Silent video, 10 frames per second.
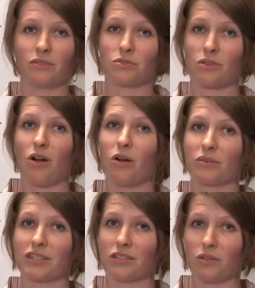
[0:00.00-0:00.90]
Those are all
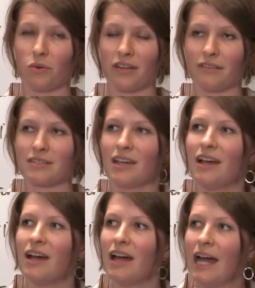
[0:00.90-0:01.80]
really good oils.
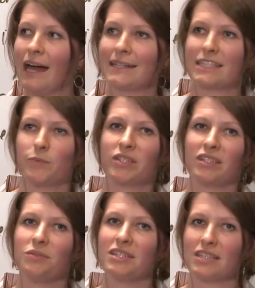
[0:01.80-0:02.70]
I
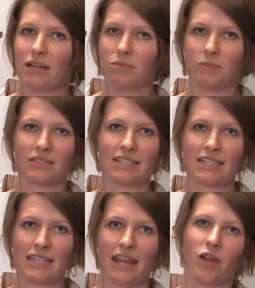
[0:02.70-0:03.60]
typically would tell people to
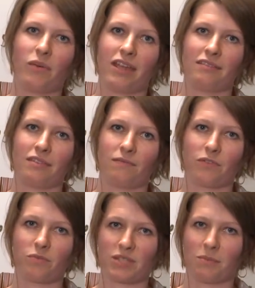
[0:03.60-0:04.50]
stay away
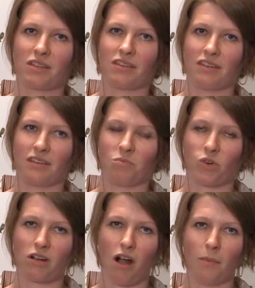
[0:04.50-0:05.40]
from some of the
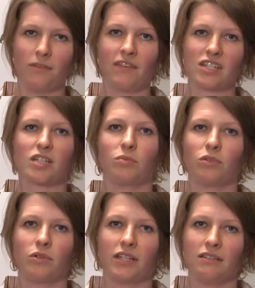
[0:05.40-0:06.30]
more common
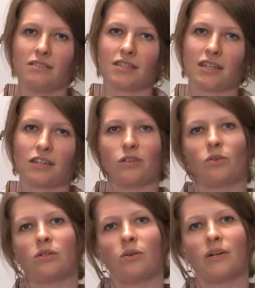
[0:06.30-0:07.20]
vegetable oils like
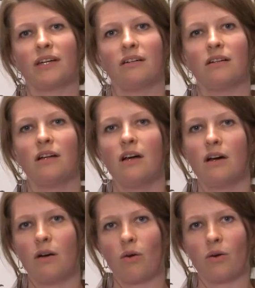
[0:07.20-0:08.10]
canola oil
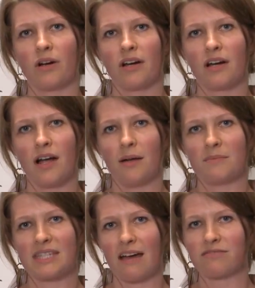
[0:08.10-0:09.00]
or
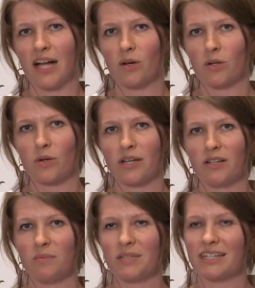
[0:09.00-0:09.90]
safflower
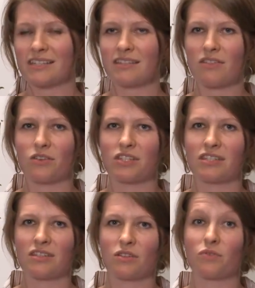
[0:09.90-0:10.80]
oil, because
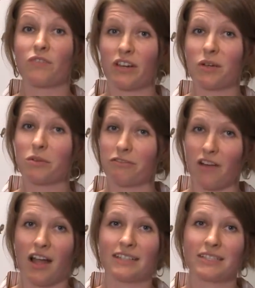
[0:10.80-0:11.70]
they're very
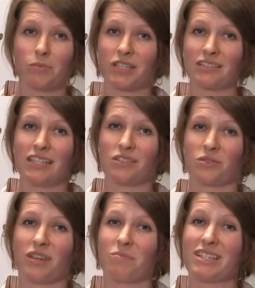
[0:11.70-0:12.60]
refined typically,
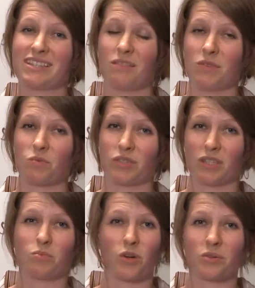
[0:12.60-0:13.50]
so that means they've been
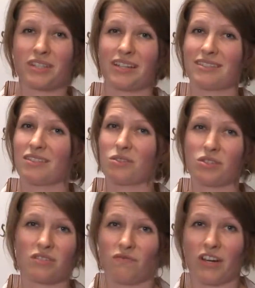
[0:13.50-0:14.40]
really processed, and they're
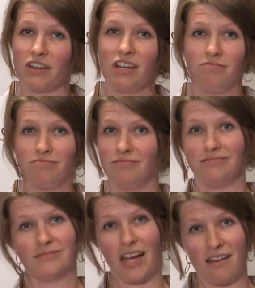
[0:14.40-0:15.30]
just very
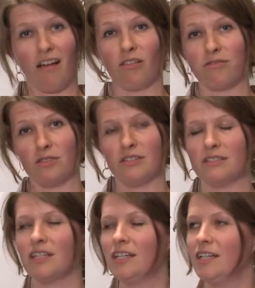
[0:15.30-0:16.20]

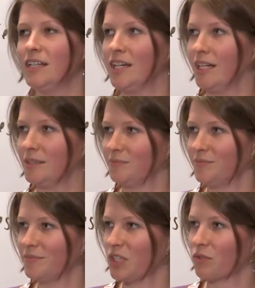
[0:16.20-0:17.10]
unhealthful.
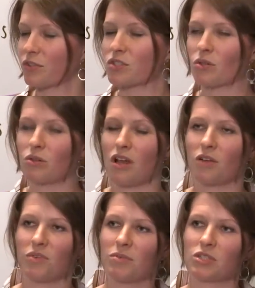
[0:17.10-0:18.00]
And for so
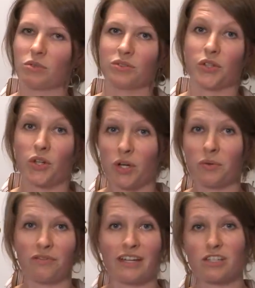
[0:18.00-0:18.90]
long we've been told to cook
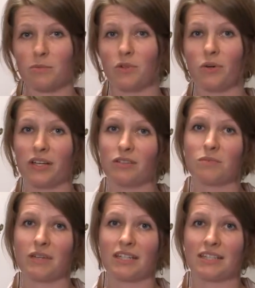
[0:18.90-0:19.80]
with vegetable
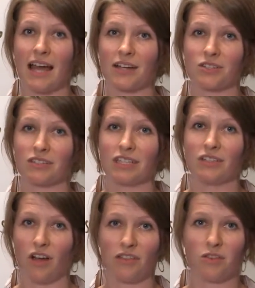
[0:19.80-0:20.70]
oils, but it's actually
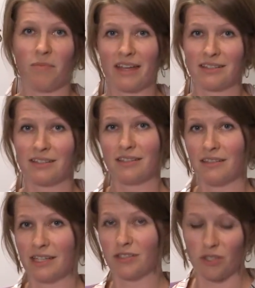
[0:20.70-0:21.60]
not the best
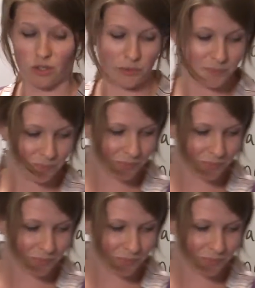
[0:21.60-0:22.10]
thing to do.